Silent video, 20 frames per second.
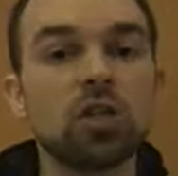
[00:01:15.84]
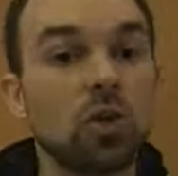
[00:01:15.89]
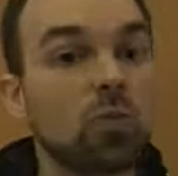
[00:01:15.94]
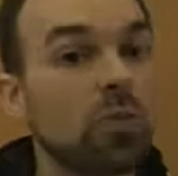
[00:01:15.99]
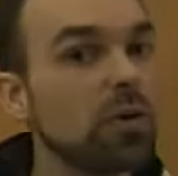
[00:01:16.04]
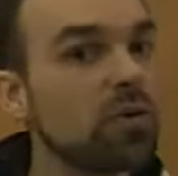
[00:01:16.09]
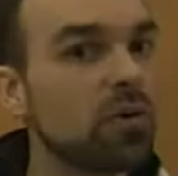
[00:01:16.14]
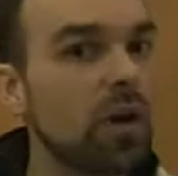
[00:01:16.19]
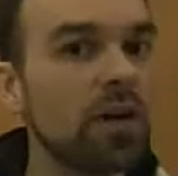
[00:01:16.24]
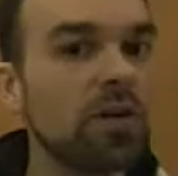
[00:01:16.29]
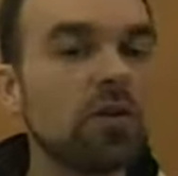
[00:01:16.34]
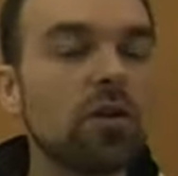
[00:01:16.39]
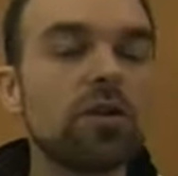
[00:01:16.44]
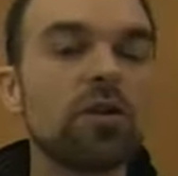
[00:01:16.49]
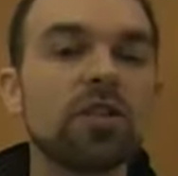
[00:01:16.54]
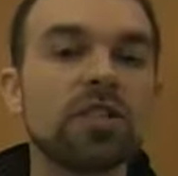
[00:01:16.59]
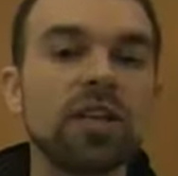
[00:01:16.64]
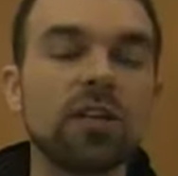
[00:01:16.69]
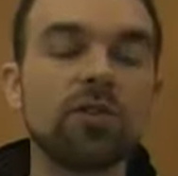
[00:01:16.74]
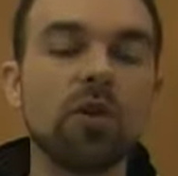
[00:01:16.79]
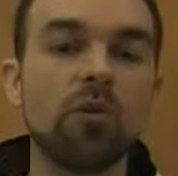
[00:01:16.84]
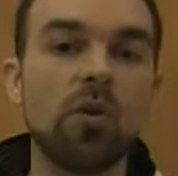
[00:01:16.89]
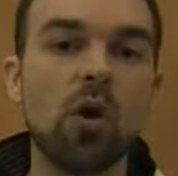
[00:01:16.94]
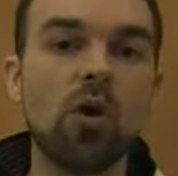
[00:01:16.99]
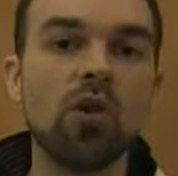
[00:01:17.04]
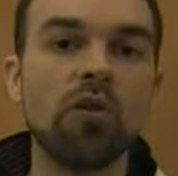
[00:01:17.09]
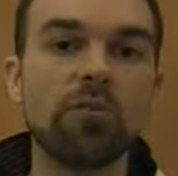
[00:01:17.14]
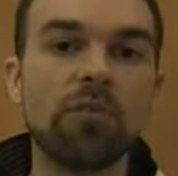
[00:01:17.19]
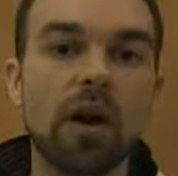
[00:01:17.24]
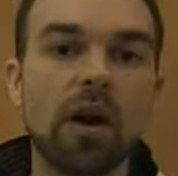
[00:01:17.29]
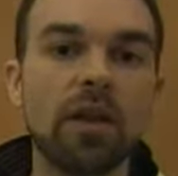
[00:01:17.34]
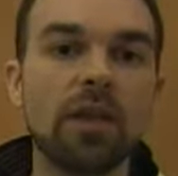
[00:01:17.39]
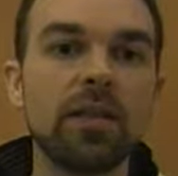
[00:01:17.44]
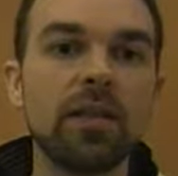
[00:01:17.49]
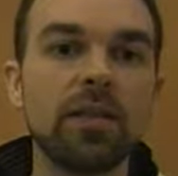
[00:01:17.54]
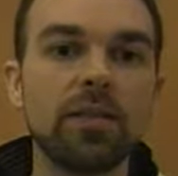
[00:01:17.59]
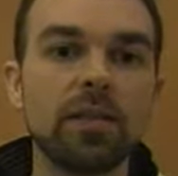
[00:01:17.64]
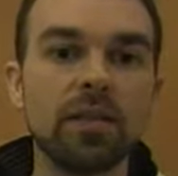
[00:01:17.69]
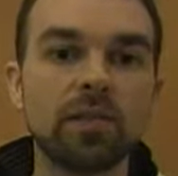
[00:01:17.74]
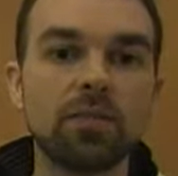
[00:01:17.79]
So we're trying to understand the role of
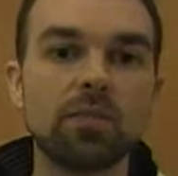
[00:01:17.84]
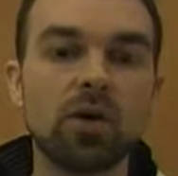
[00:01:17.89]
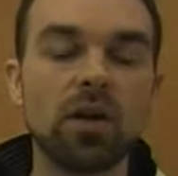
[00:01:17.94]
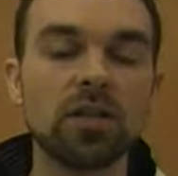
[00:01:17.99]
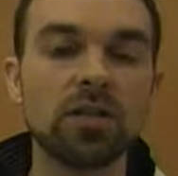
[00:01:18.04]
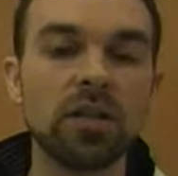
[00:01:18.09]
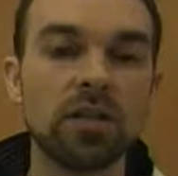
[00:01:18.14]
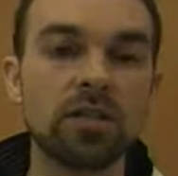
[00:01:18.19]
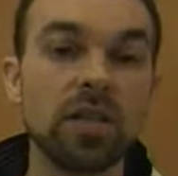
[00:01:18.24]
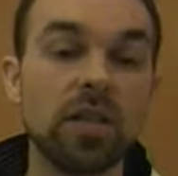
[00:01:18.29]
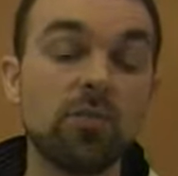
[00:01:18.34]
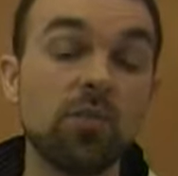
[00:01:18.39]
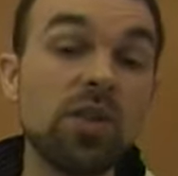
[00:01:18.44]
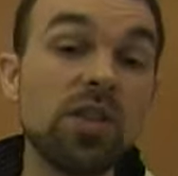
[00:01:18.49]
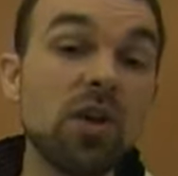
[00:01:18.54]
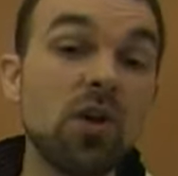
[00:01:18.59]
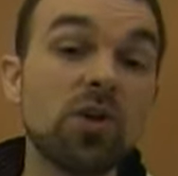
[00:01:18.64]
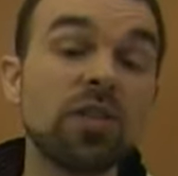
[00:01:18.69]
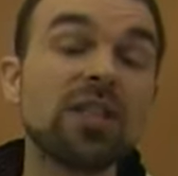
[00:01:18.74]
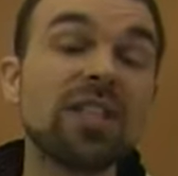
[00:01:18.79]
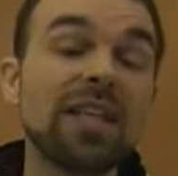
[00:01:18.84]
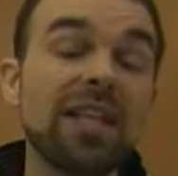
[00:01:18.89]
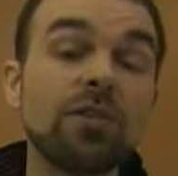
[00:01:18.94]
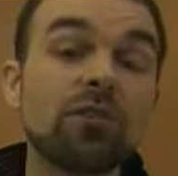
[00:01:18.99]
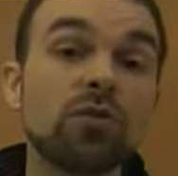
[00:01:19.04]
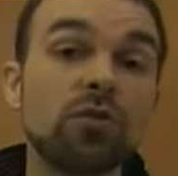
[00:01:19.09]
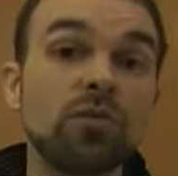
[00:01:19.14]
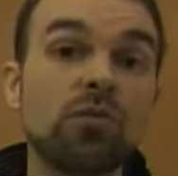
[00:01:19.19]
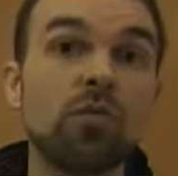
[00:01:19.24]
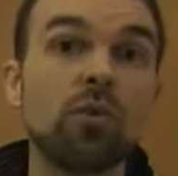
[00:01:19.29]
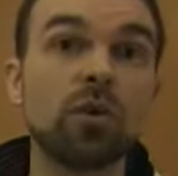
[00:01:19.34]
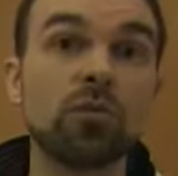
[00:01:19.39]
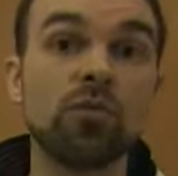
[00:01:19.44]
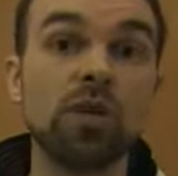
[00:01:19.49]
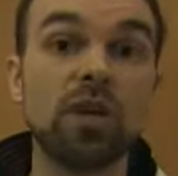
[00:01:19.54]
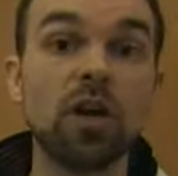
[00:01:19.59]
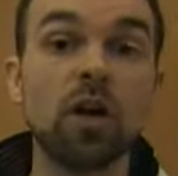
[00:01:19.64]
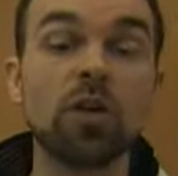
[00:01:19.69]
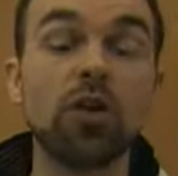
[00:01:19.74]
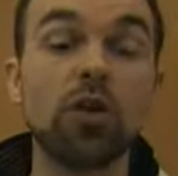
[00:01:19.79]
parkin in this process, and we know it's linked to what
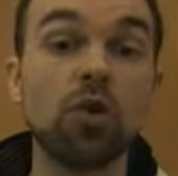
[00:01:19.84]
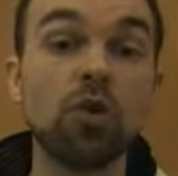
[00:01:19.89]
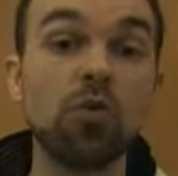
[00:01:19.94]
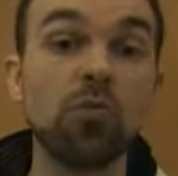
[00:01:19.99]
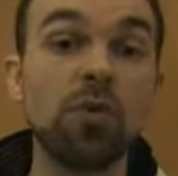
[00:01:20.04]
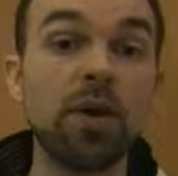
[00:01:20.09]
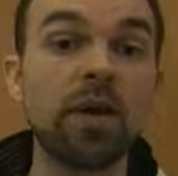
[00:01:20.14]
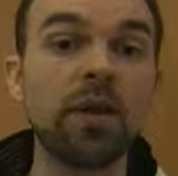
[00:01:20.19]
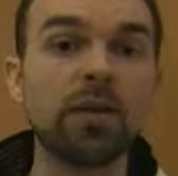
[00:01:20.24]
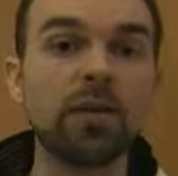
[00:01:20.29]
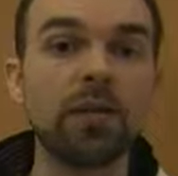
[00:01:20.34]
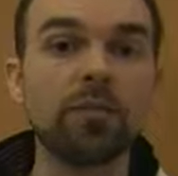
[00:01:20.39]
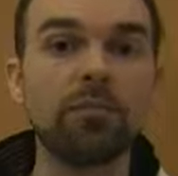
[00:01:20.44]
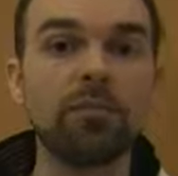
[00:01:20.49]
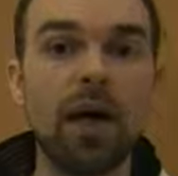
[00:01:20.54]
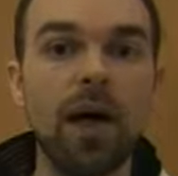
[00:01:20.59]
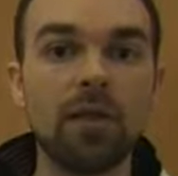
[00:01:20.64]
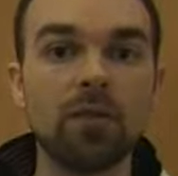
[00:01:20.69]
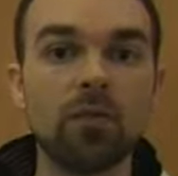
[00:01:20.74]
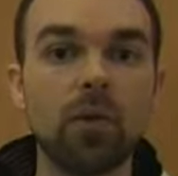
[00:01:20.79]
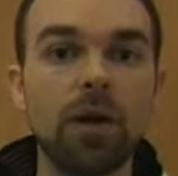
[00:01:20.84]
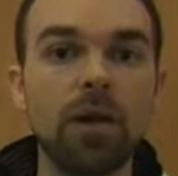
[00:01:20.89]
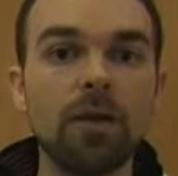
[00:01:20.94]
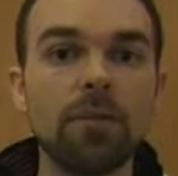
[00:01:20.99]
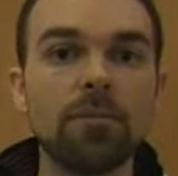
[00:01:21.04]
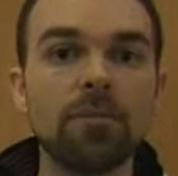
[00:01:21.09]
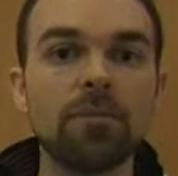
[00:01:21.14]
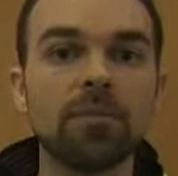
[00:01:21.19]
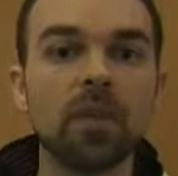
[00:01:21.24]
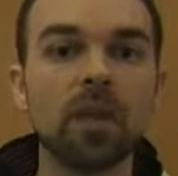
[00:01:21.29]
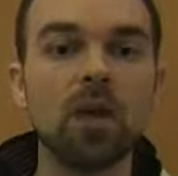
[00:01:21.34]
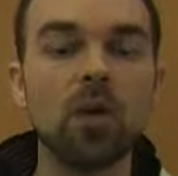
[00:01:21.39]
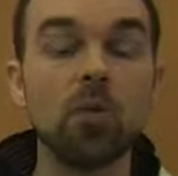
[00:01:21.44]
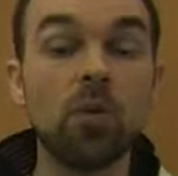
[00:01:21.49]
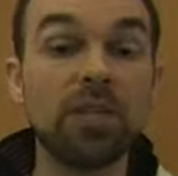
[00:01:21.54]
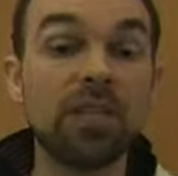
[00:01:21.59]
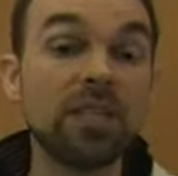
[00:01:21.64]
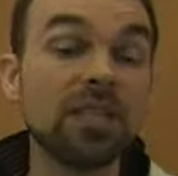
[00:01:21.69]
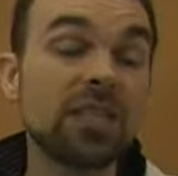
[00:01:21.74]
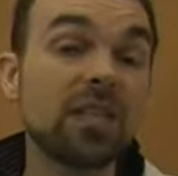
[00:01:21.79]
we call the ubiquitin pathway,
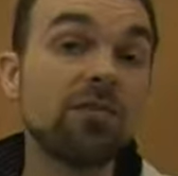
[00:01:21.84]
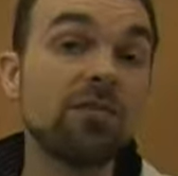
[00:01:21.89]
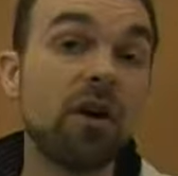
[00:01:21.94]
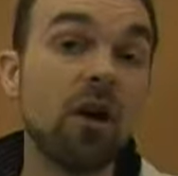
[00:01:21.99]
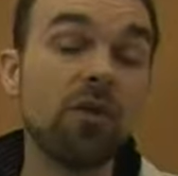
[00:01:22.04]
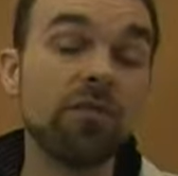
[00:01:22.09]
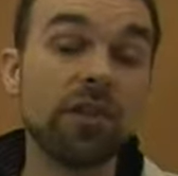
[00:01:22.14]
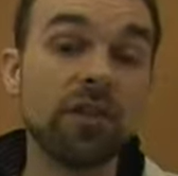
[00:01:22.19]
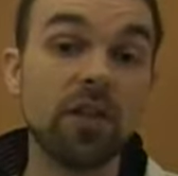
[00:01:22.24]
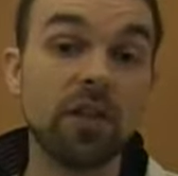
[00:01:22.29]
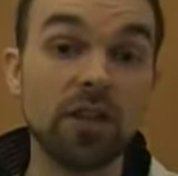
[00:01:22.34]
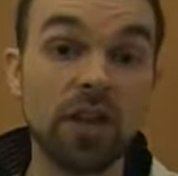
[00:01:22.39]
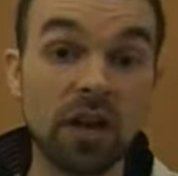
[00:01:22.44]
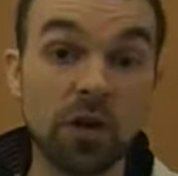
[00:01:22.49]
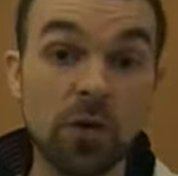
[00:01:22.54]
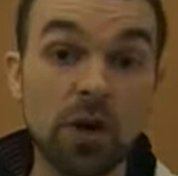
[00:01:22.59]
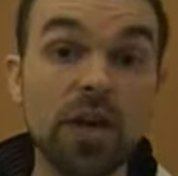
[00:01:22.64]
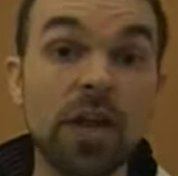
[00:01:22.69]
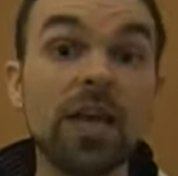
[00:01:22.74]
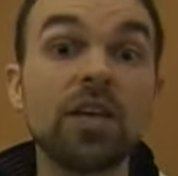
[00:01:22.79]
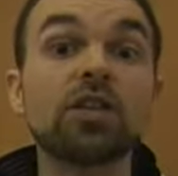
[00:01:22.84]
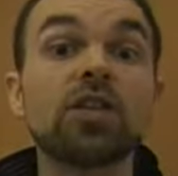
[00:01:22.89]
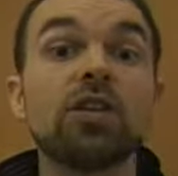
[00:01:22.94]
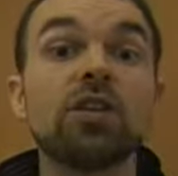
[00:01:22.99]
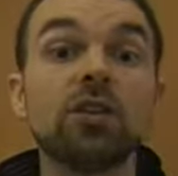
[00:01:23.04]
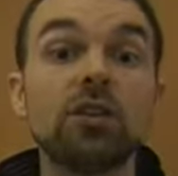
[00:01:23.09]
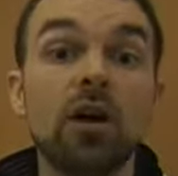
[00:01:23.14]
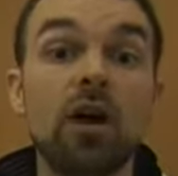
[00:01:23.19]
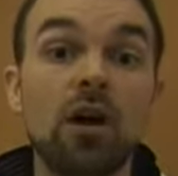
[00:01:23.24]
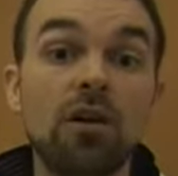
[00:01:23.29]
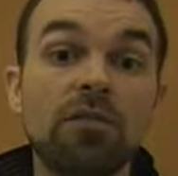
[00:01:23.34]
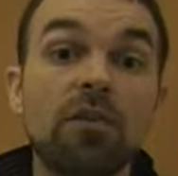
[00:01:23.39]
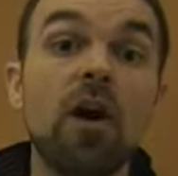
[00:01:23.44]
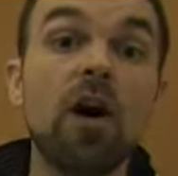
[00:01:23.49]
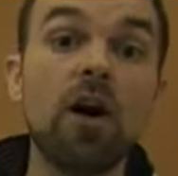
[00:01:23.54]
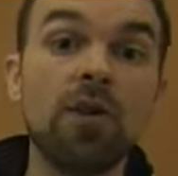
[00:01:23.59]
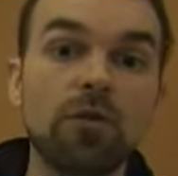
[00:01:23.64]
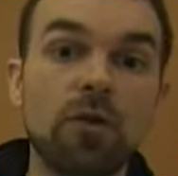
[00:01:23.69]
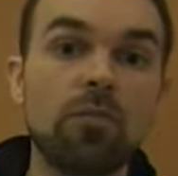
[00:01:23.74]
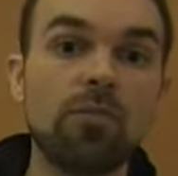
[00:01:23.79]
which is involved in the degradation of
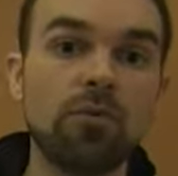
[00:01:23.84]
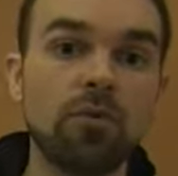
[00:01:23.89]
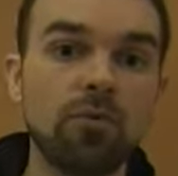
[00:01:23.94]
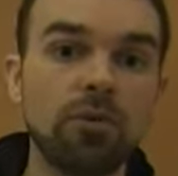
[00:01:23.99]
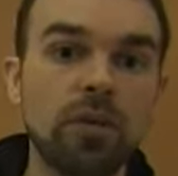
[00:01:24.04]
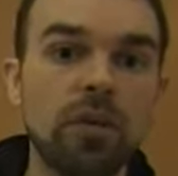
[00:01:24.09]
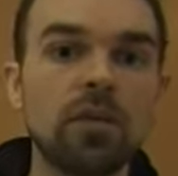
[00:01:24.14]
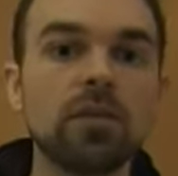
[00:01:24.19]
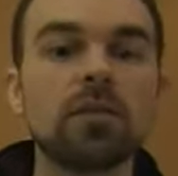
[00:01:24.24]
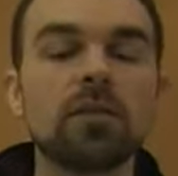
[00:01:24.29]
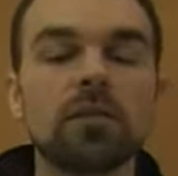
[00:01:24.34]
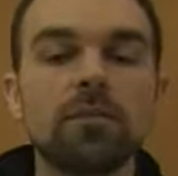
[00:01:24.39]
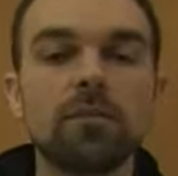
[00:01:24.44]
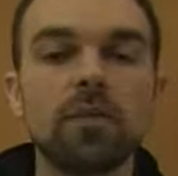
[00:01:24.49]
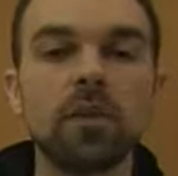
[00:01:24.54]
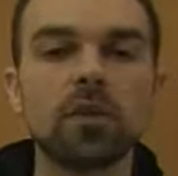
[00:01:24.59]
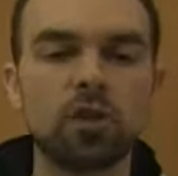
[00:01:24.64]
other proteins.